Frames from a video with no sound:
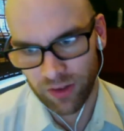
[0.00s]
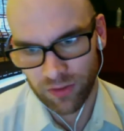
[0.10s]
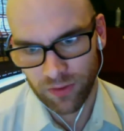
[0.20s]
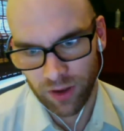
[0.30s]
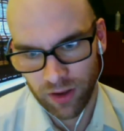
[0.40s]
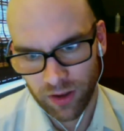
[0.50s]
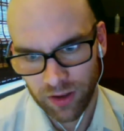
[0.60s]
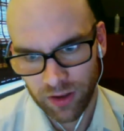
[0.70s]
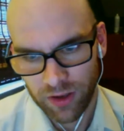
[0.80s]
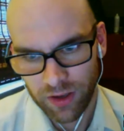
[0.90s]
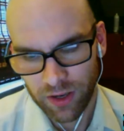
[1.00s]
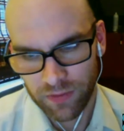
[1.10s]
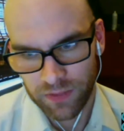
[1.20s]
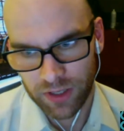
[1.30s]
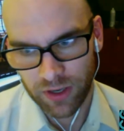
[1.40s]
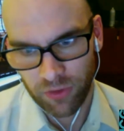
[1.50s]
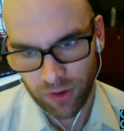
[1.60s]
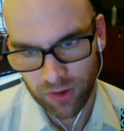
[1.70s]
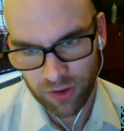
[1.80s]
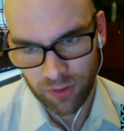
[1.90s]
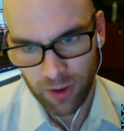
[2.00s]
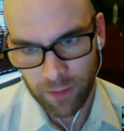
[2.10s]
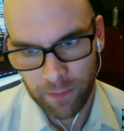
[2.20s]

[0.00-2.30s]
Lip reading: of dear interest to me.